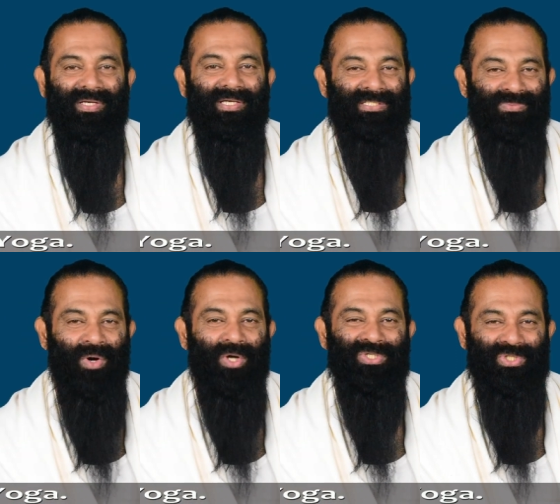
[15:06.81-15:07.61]
A
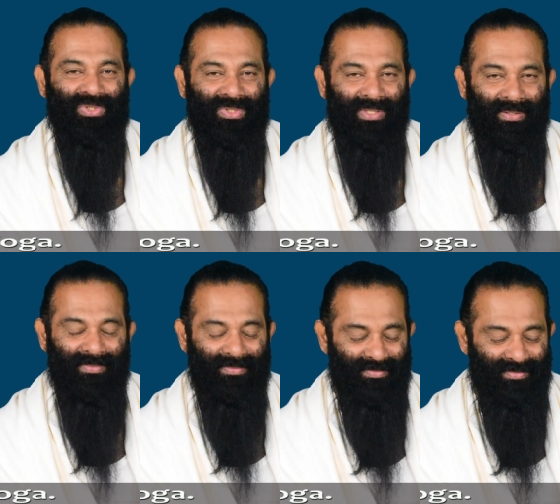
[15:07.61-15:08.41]
small joke.
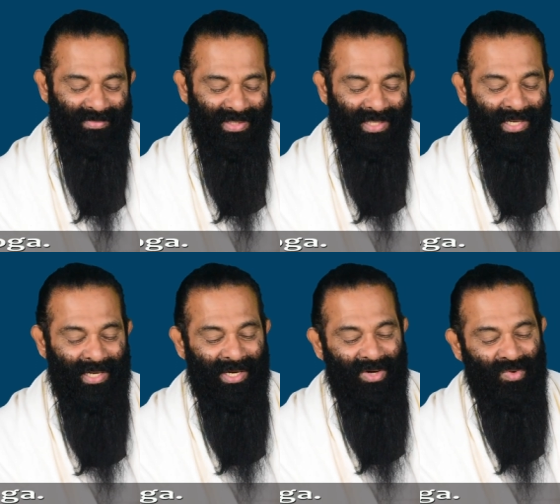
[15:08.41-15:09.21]

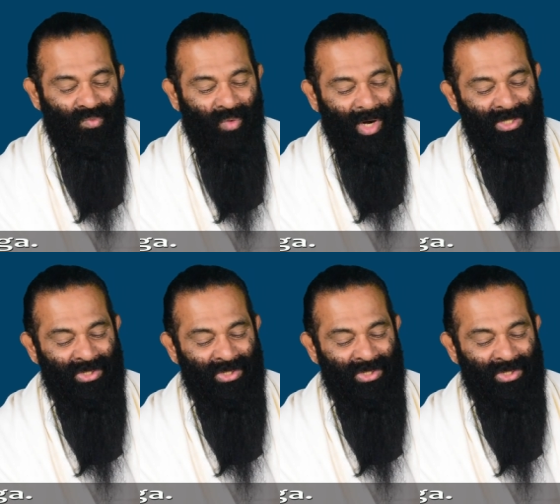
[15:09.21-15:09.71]
Why